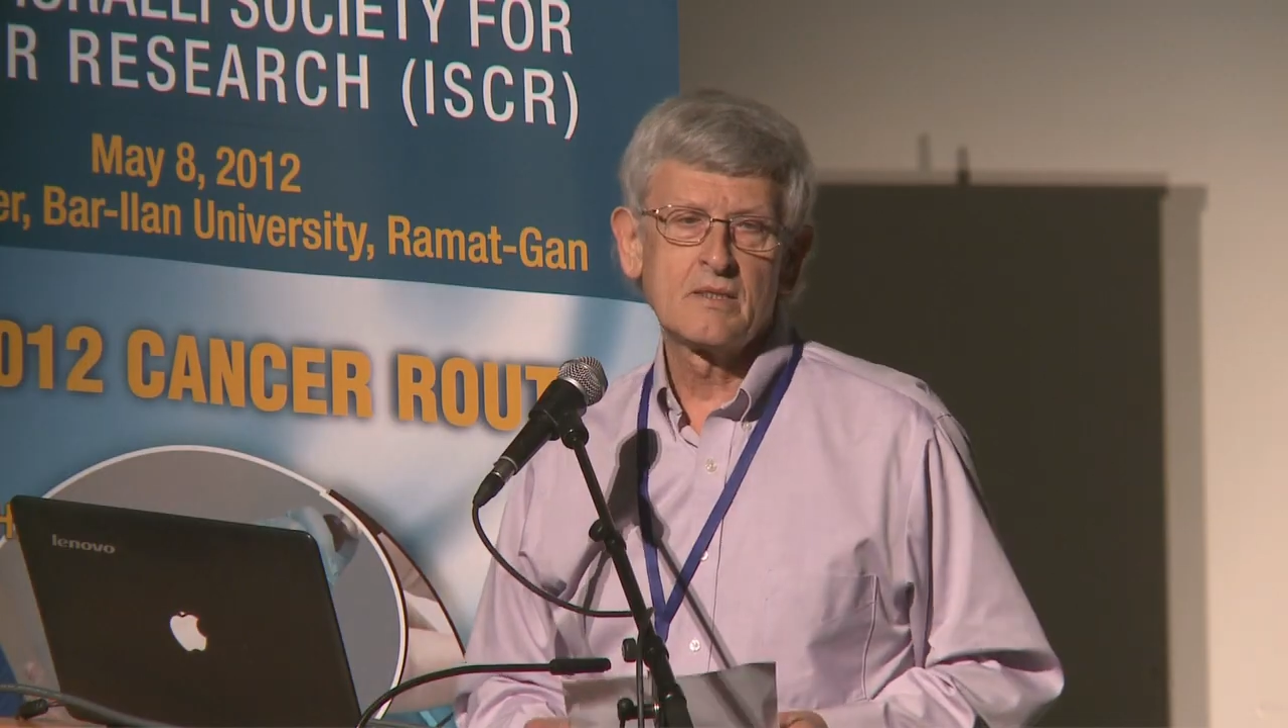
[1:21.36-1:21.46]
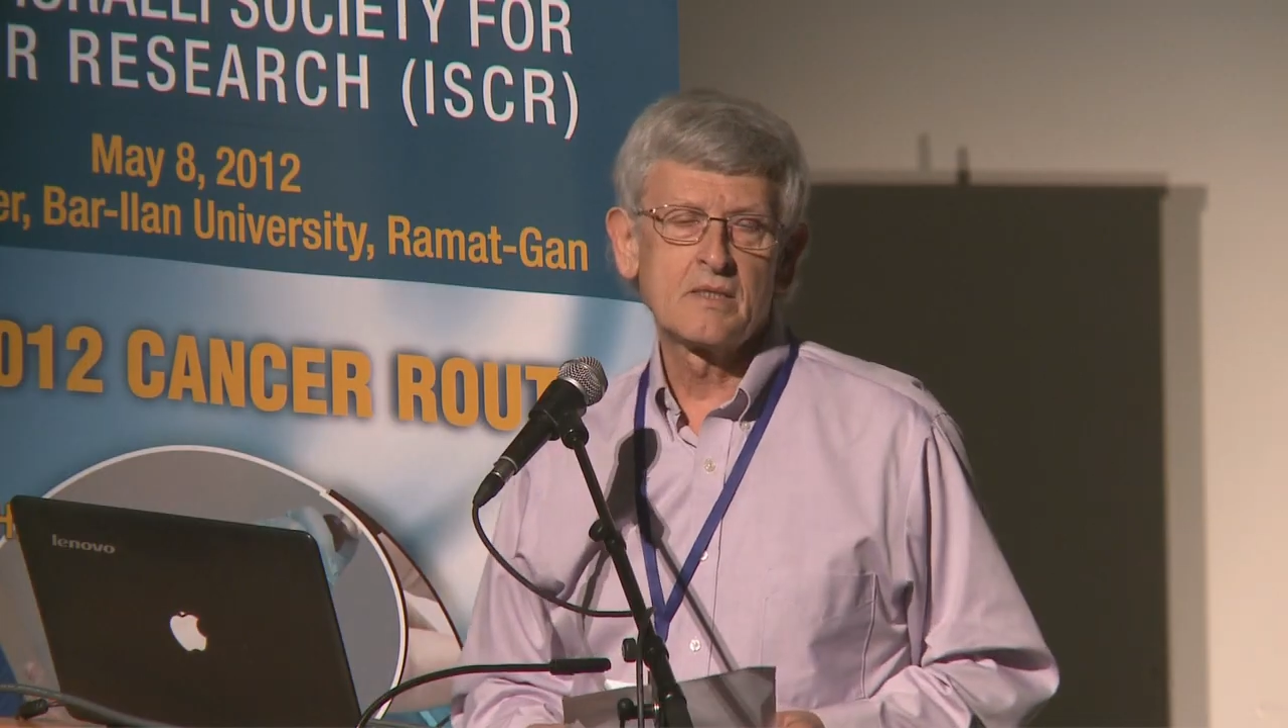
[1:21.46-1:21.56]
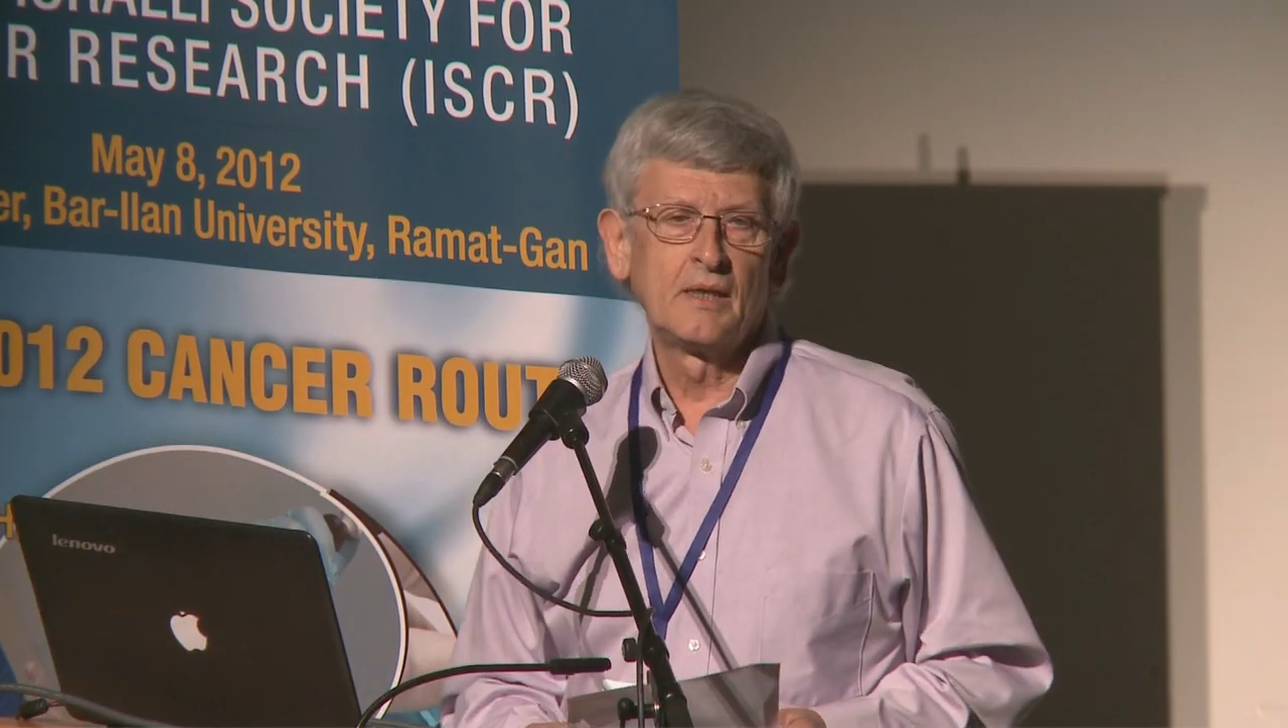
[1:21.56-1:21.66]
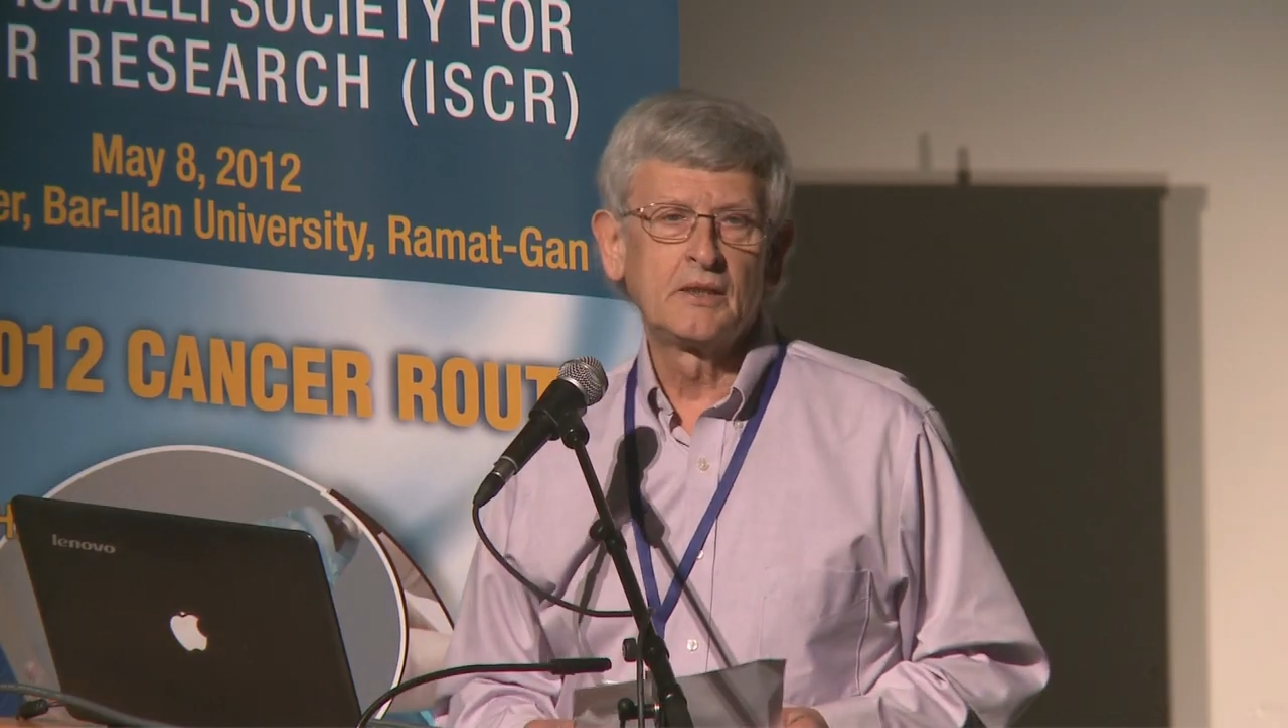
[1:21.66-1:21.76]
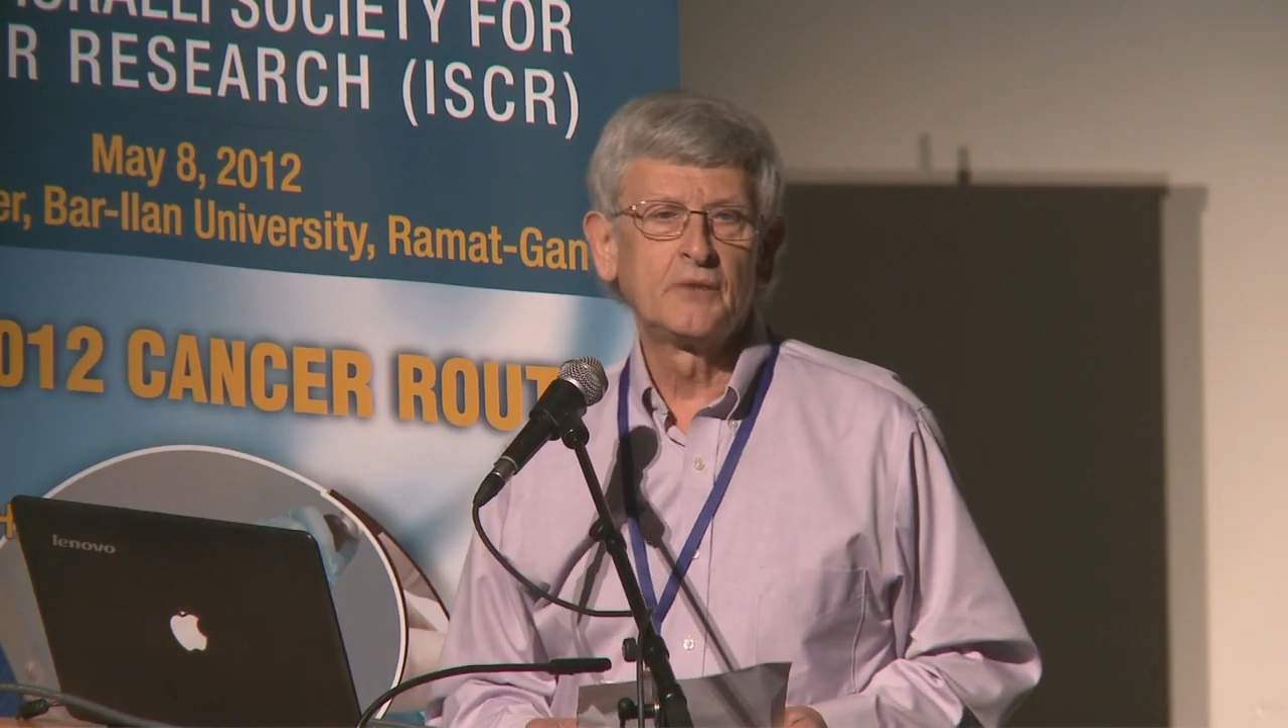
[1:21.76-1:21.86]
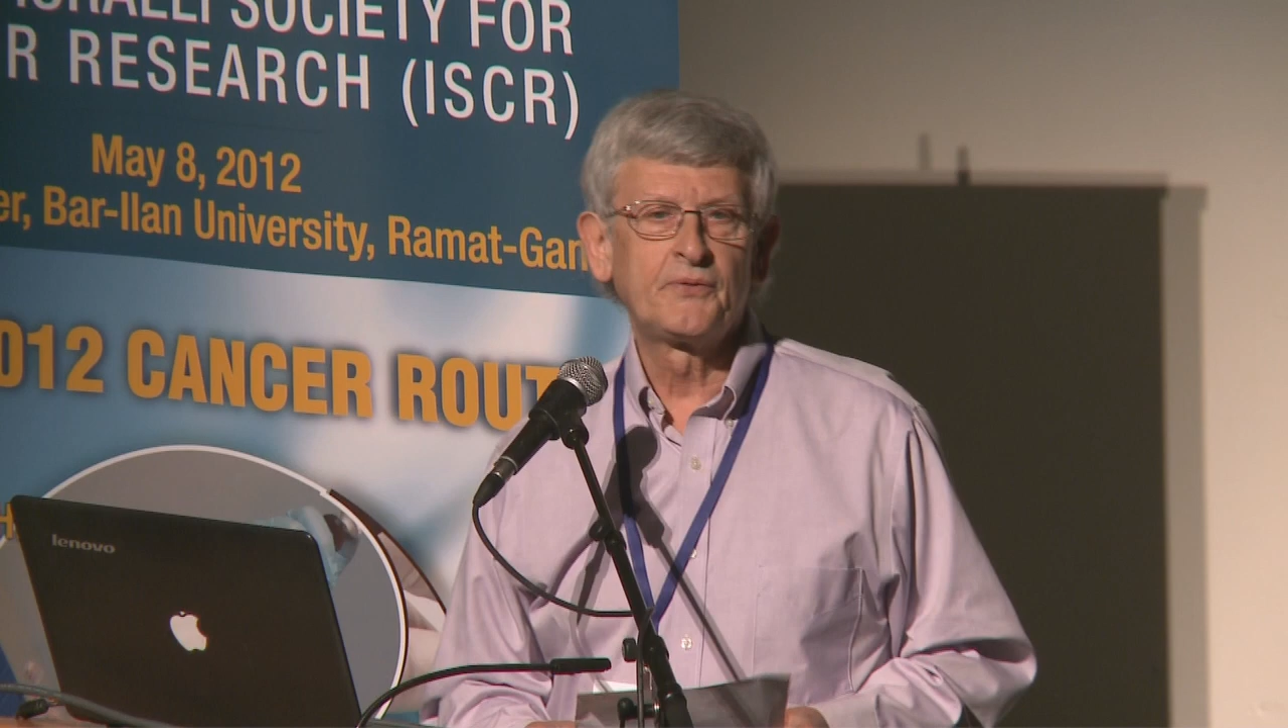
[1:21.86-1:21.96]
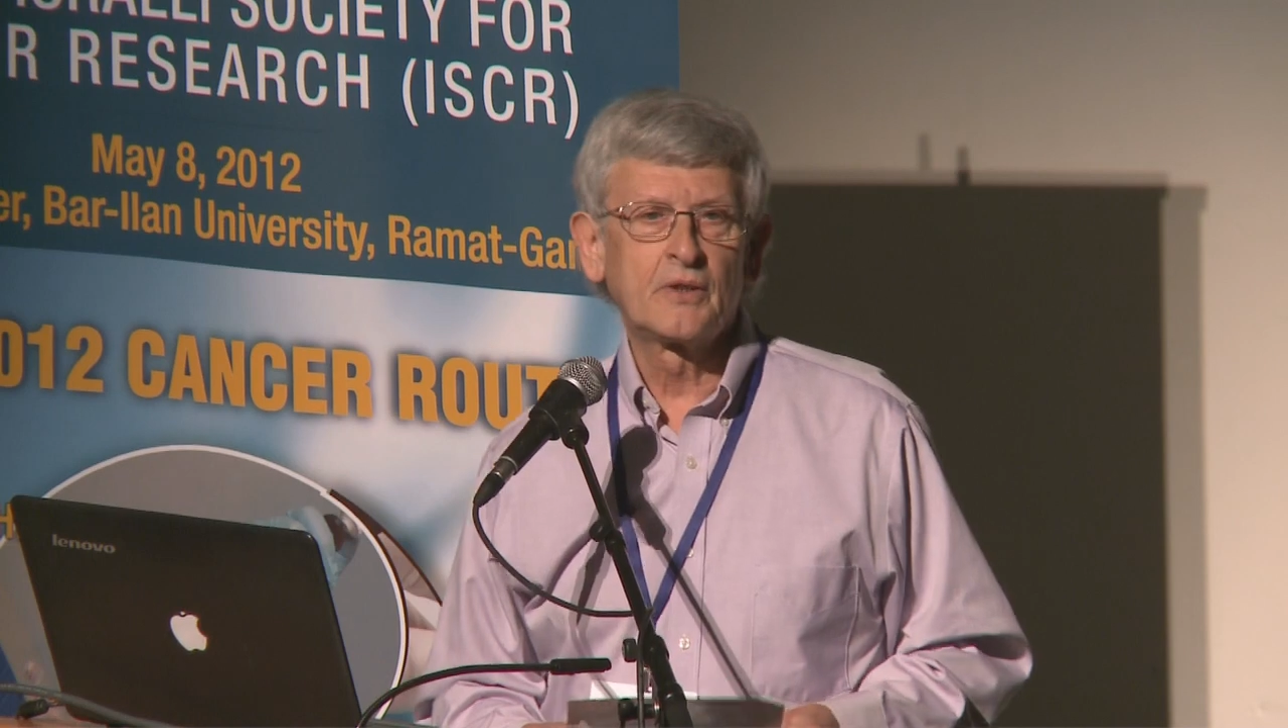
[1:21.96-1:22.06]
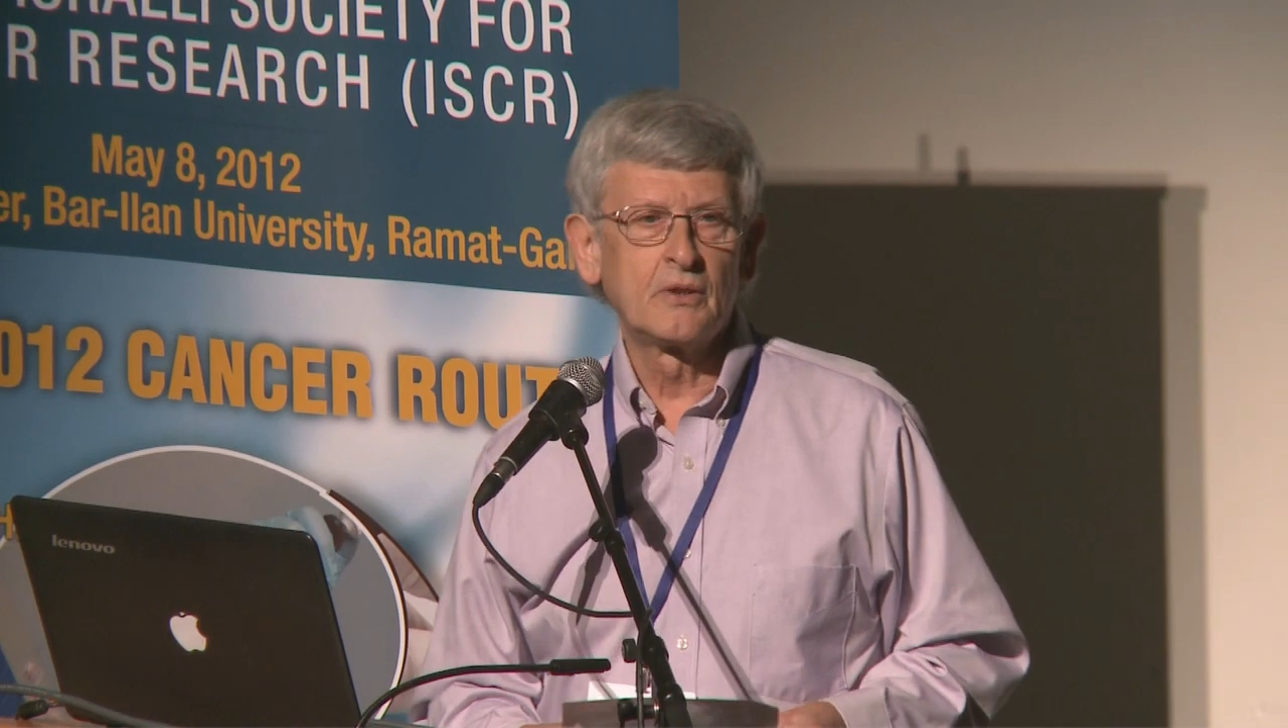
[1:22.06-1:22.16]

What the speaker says: his scientific